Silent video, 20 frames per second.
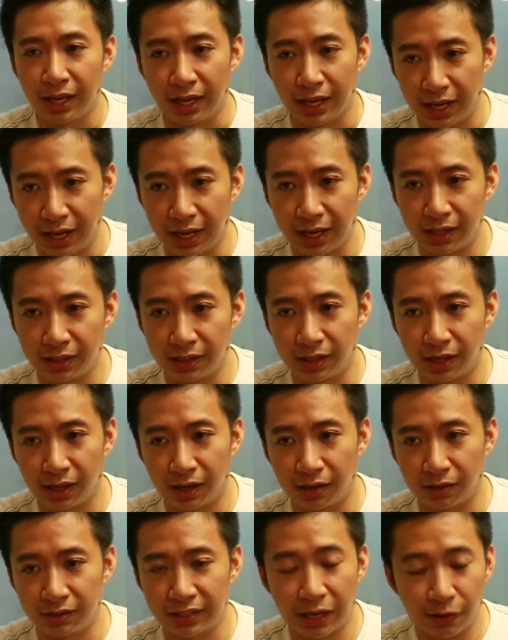And
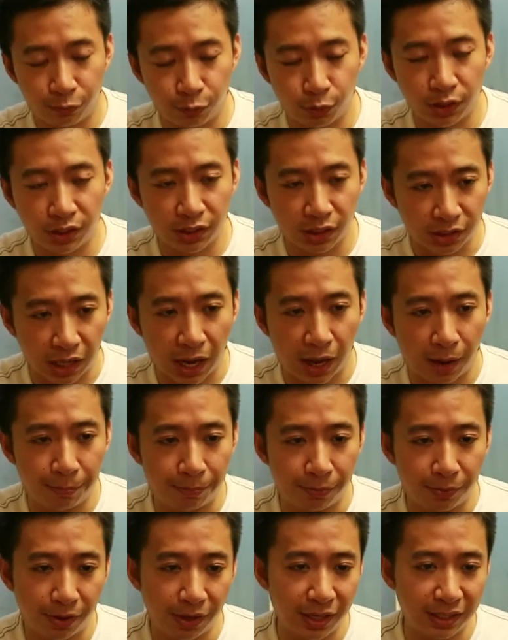thankfully, the
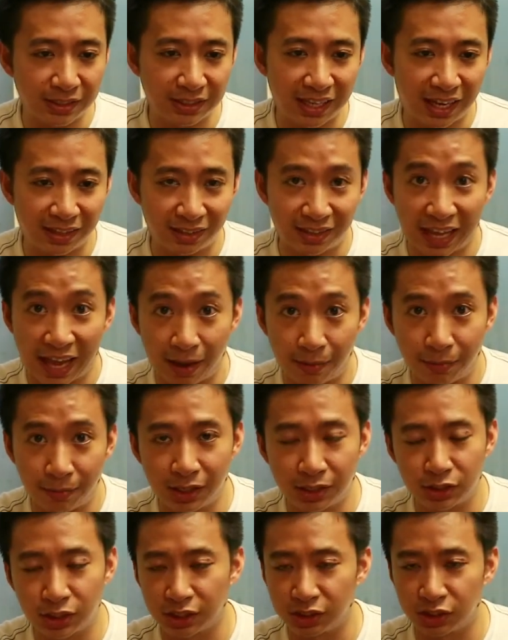top is not damaged.